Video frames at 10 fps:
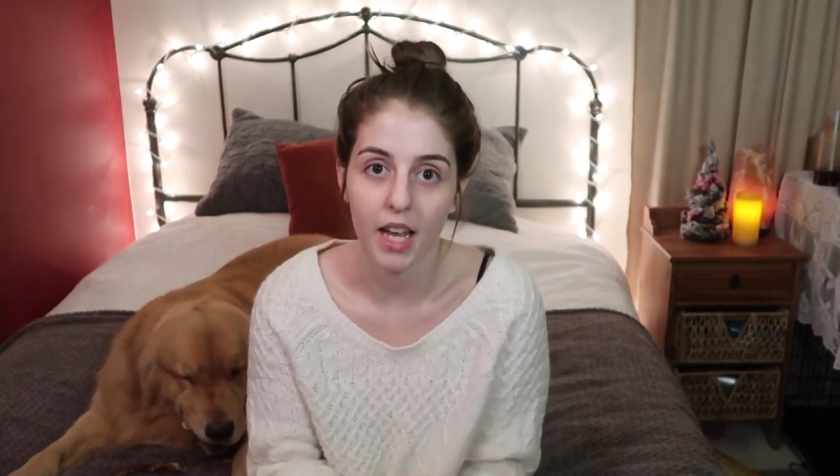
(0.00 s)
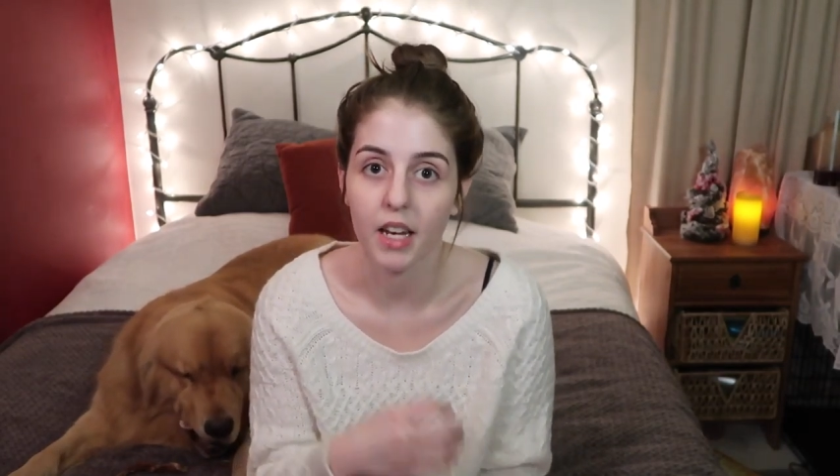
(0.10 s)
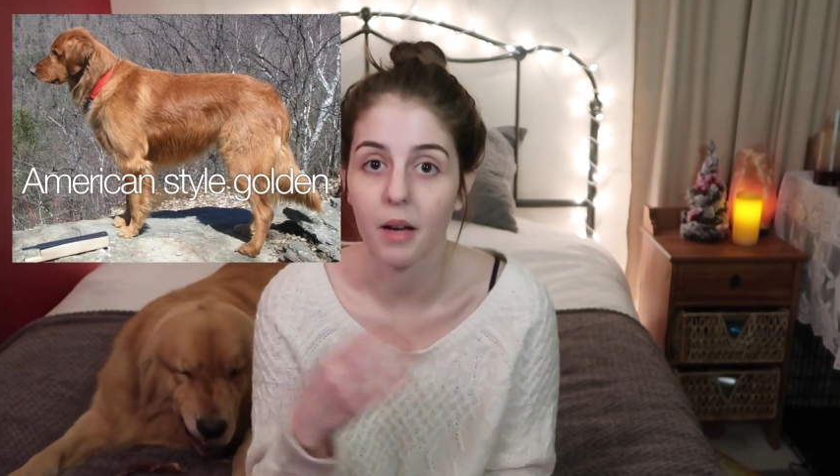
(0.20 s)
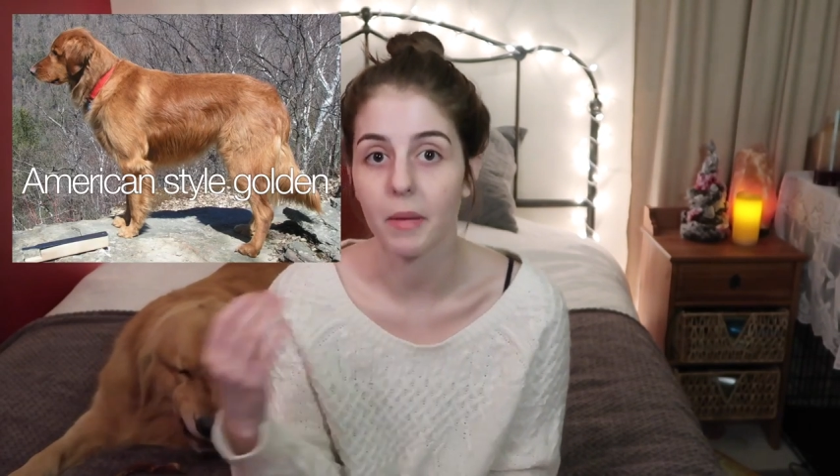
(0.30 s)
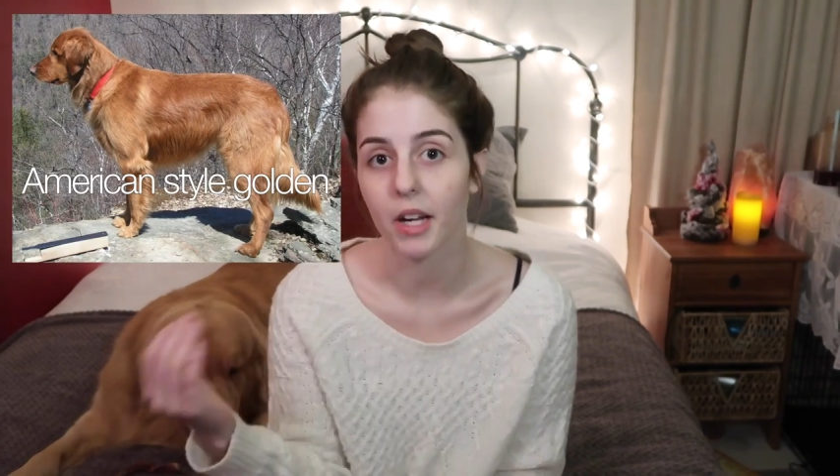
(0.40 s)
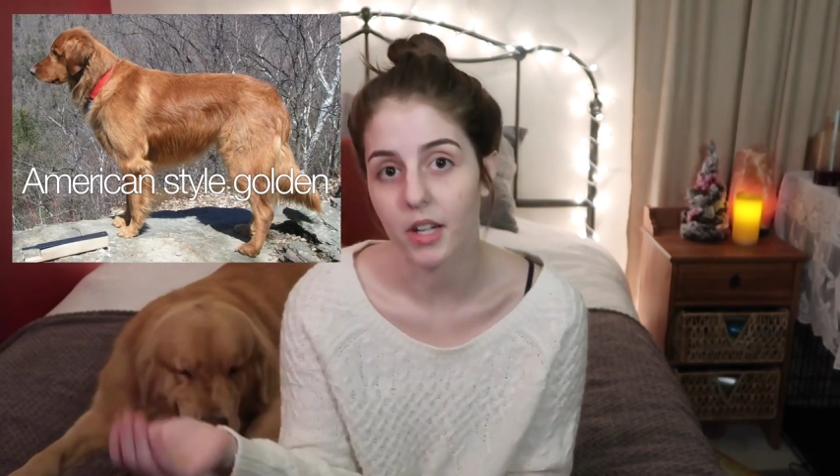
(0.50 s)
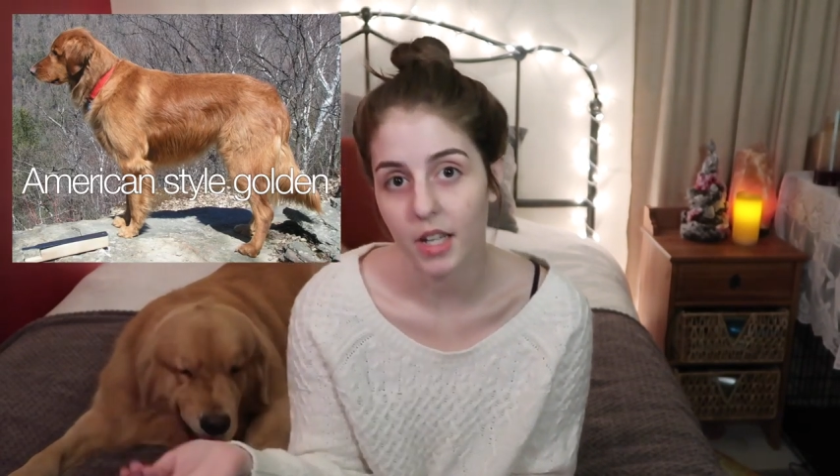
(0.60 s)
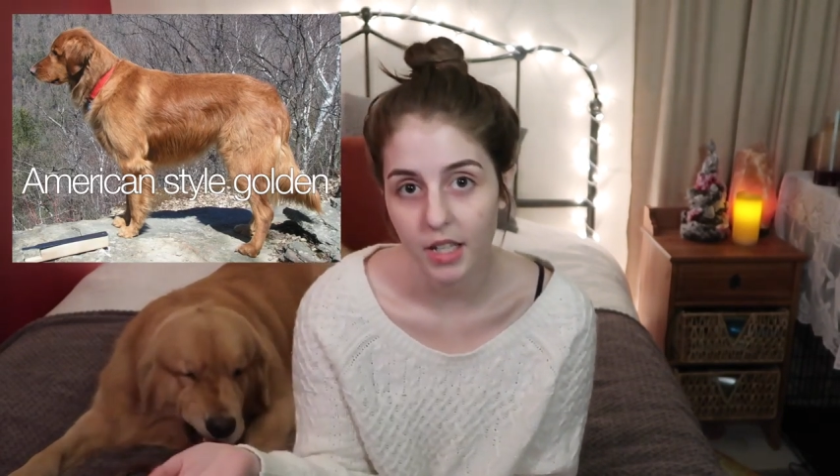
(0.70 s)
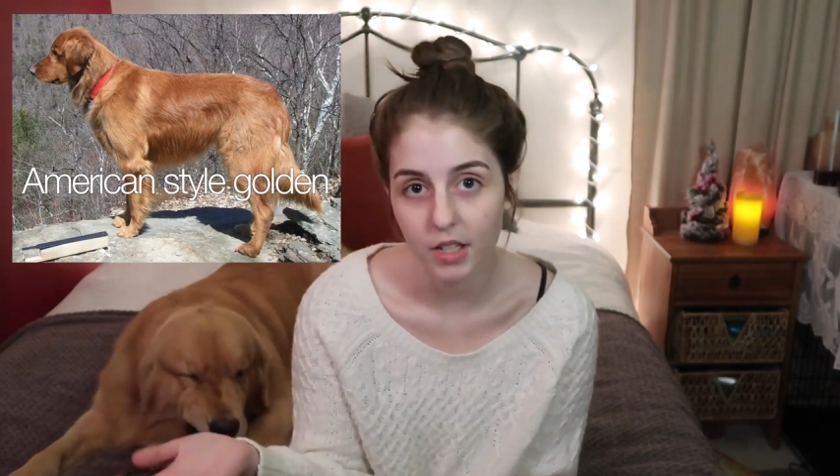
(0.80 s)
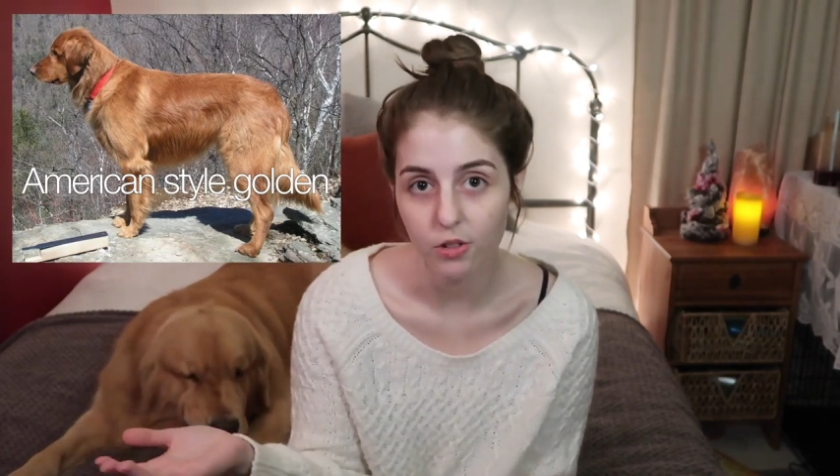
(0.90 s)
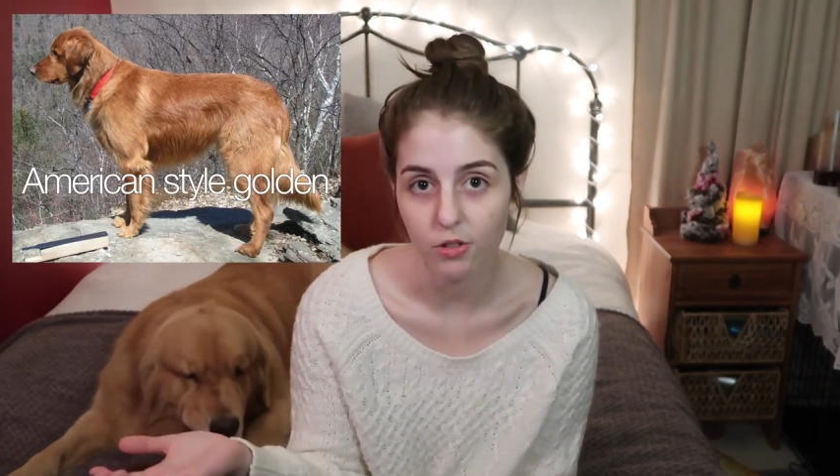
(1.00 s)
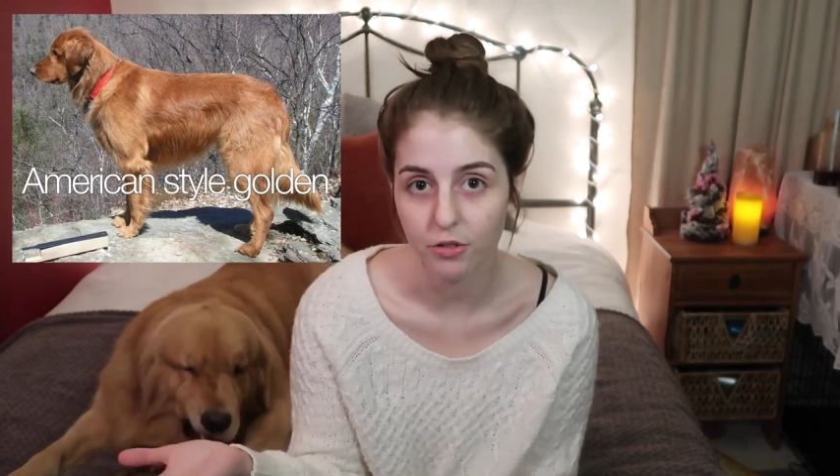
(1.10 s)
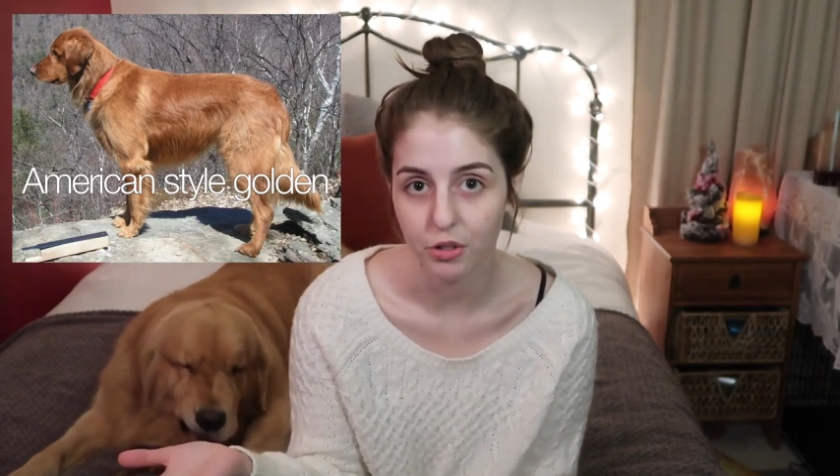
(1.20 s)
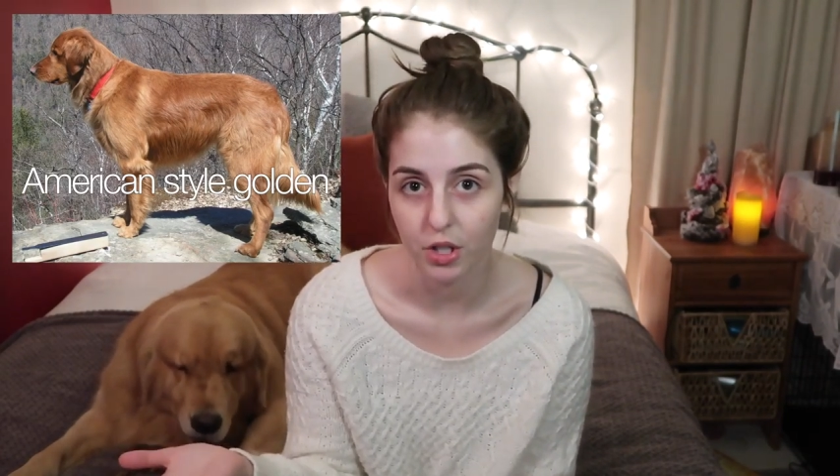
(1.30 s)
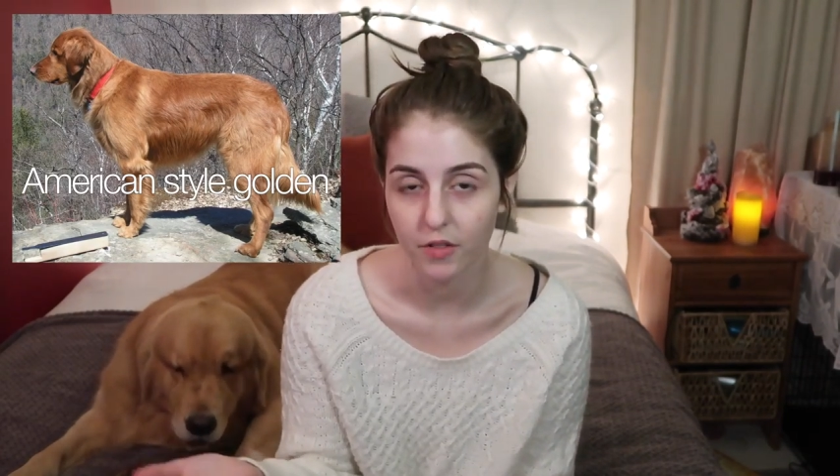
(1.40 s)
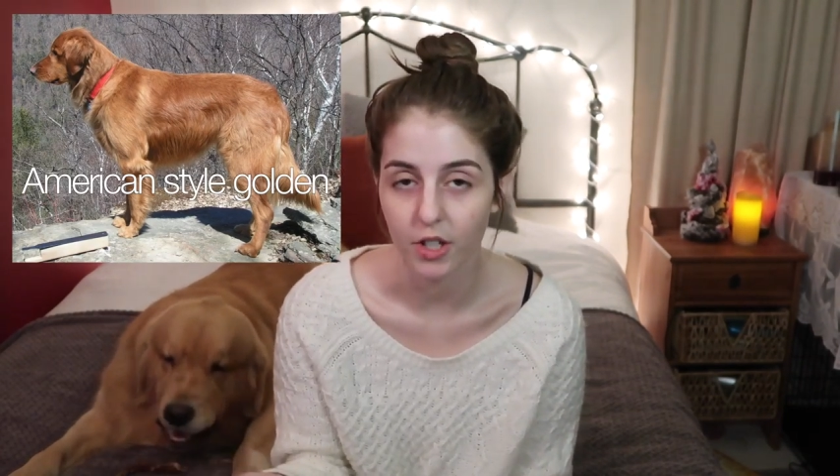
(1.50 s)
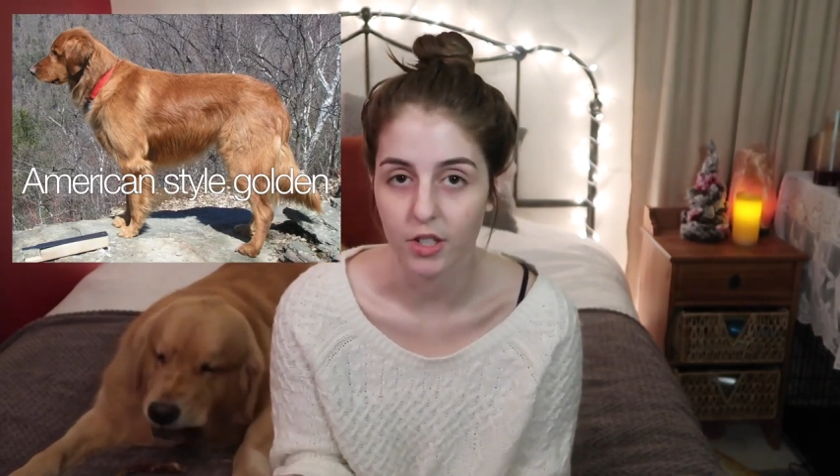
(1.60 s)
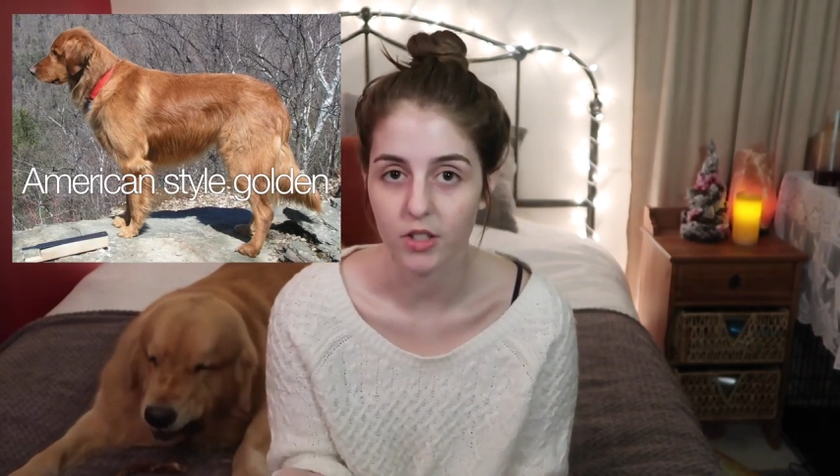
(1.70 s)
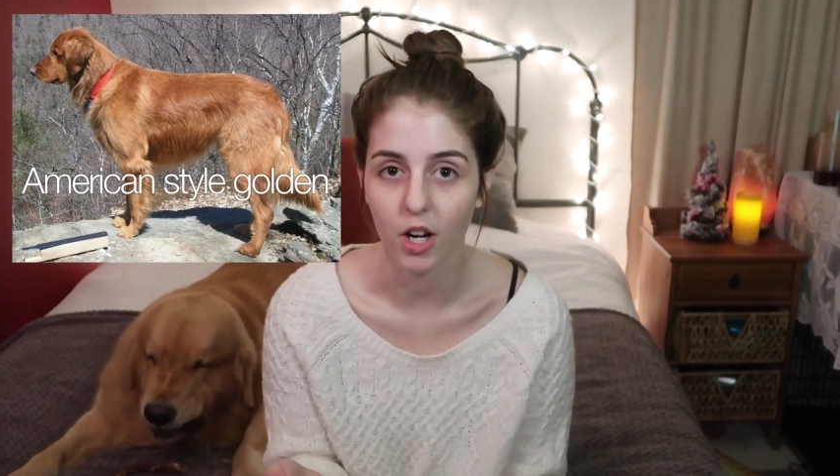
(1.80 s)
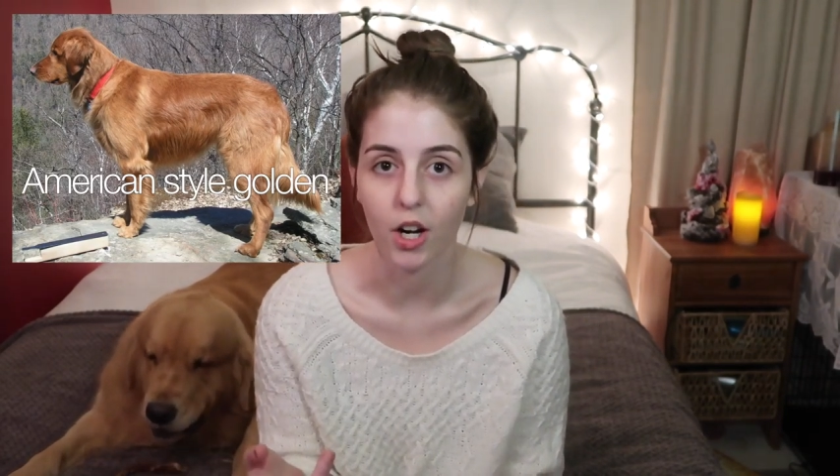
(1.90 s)
And American Golden
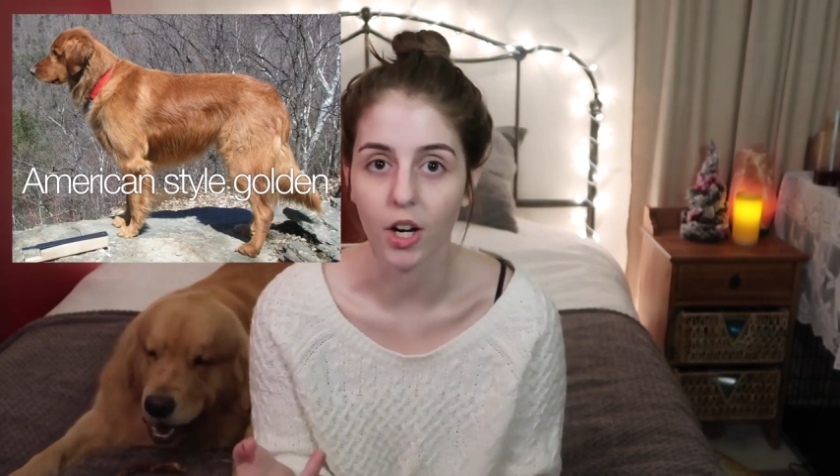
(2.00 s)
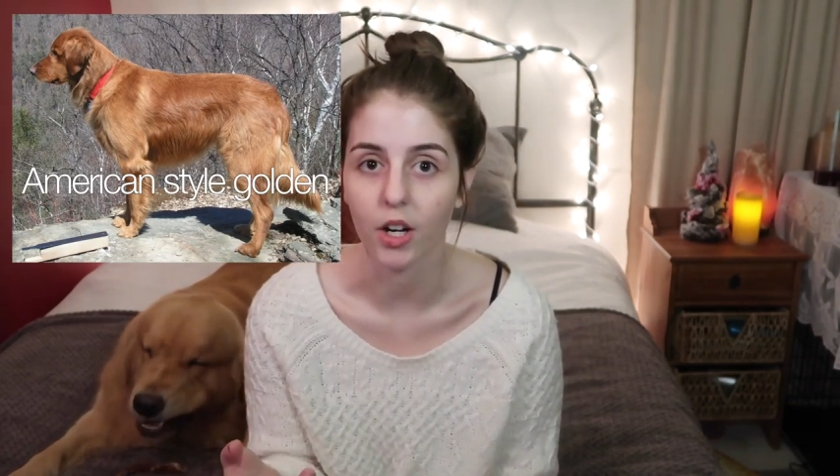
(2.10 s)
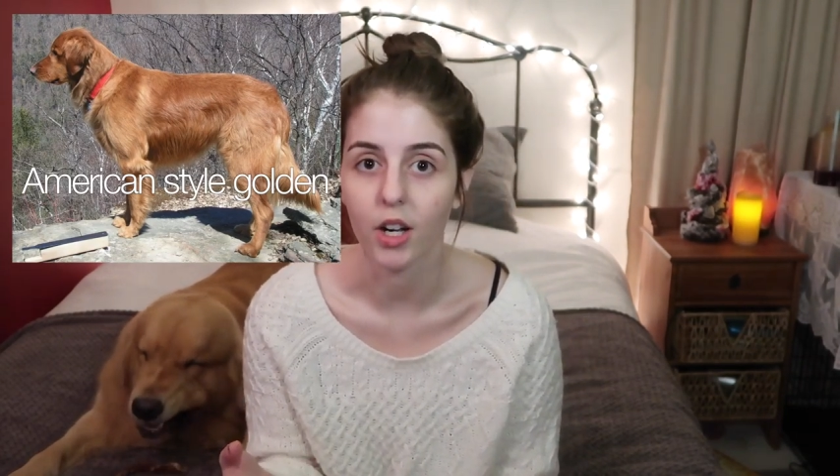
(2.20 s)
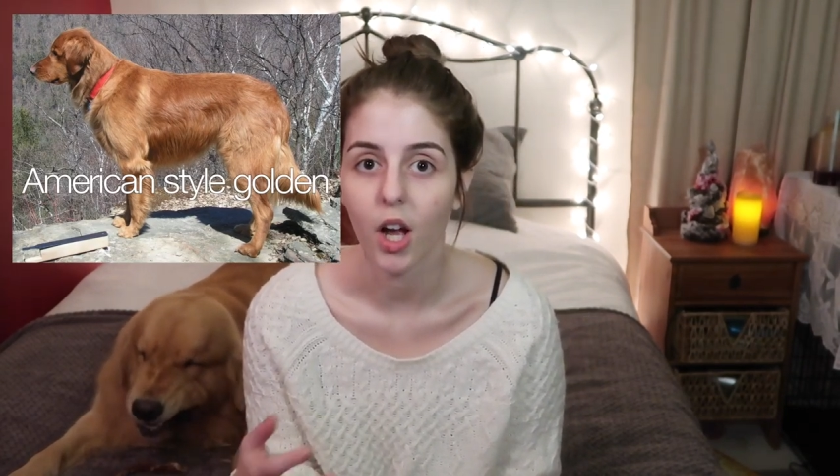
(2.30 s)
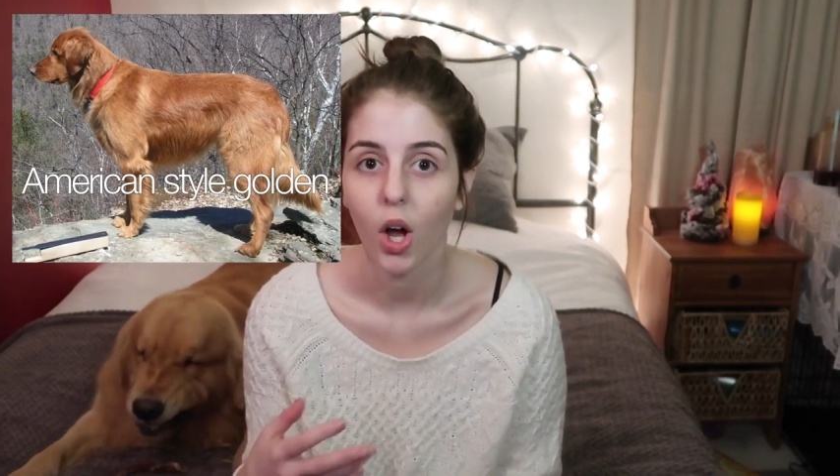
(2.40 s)
Retrievers are